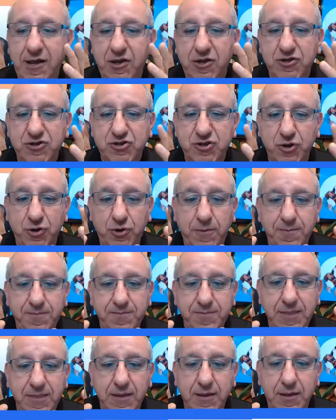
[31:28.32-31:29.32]
So
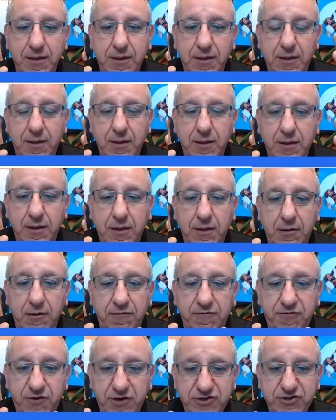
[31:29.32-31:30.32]

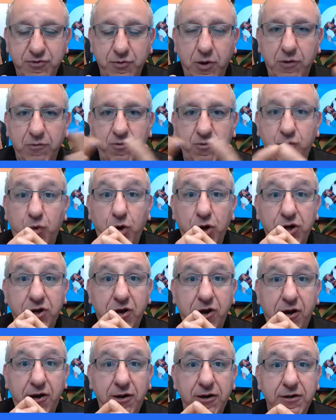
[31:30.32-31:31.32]
first of all, work
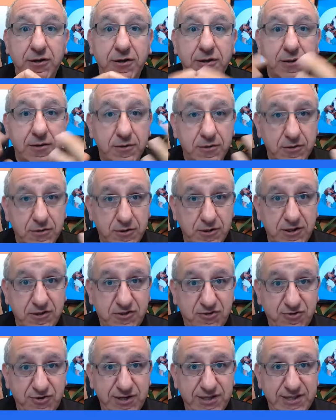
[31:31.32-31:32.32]
on the
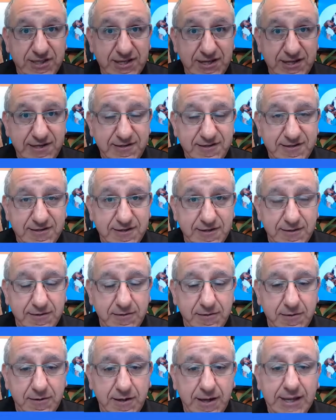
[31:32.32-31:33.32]
3Ds.
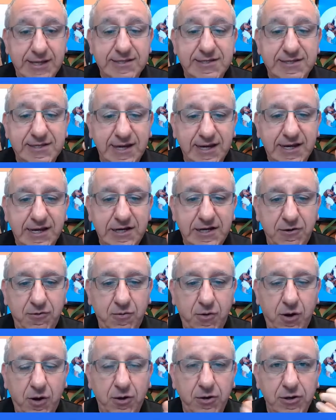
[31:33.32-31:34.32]
And second of
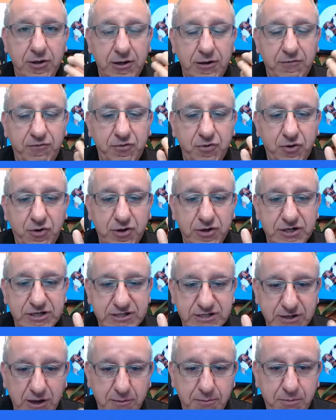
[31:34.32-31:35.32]
all, if you're
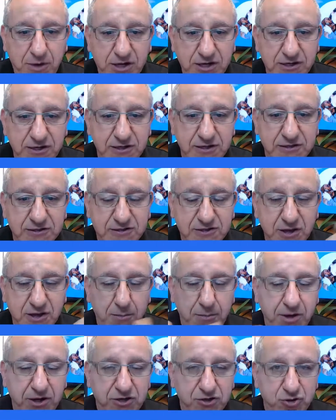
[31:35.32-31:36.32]
somebody in
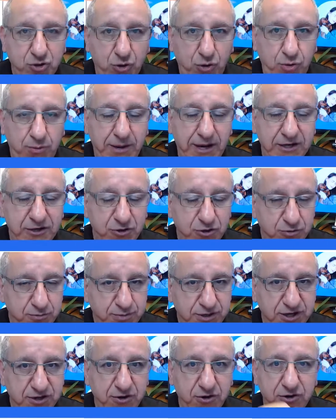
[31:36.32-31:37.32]
somebody's home and your
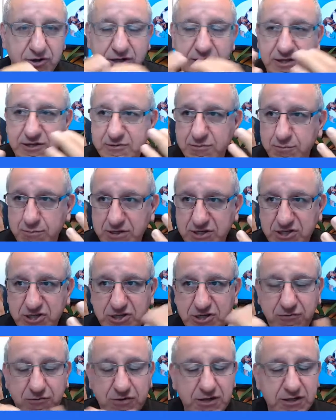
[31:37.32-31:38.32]
beagle is
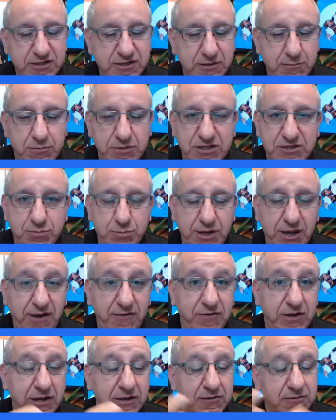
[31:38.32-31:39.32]
mischievous and
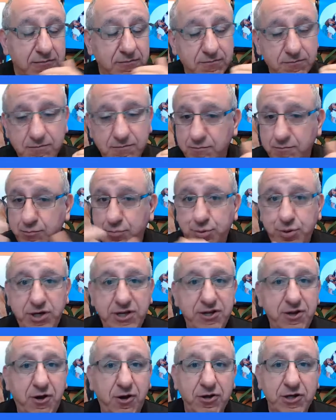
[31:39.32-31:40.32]
misbehaving, put
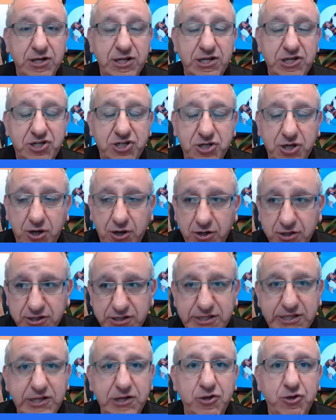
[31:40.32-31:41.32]
it on leash
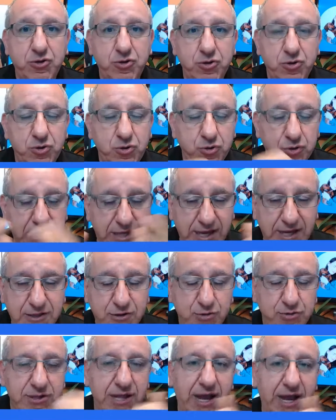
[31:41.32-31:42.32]
until you
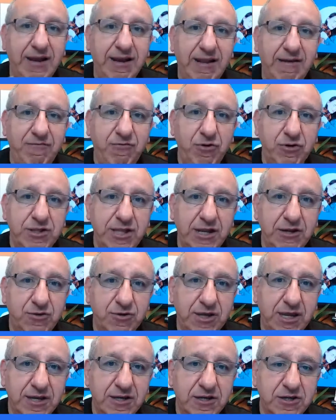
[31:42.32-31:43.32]
get to that level that you
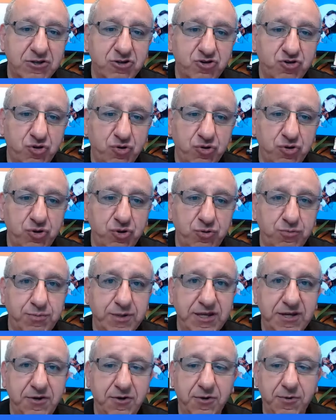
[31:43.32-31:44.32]
can control your
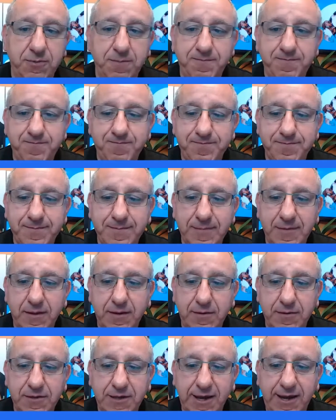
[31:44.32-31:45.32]
beagle.
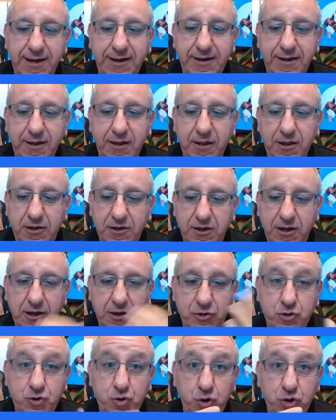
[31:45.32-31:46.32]
Okay,
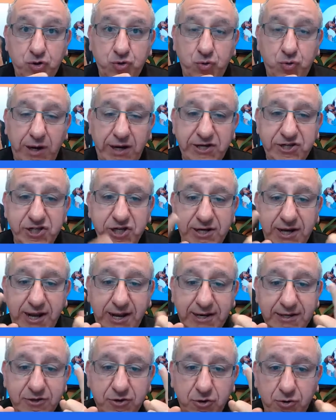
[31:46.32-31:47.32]
good question,
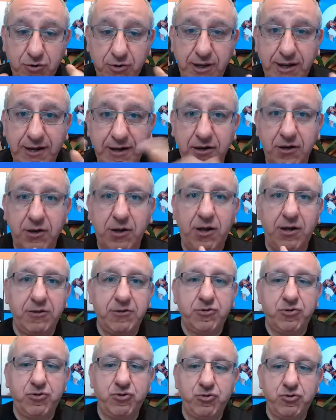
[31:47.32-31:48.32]
and you know, a
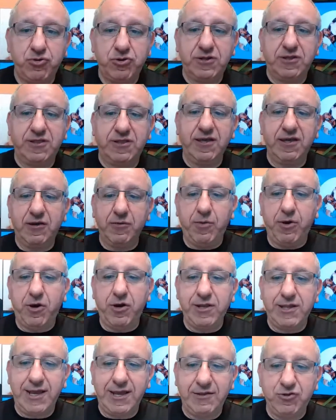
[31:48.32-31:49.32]
lot to think
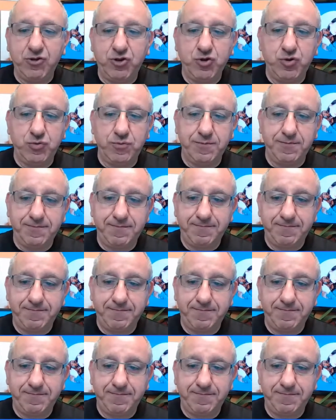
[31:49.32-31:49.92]
about and do.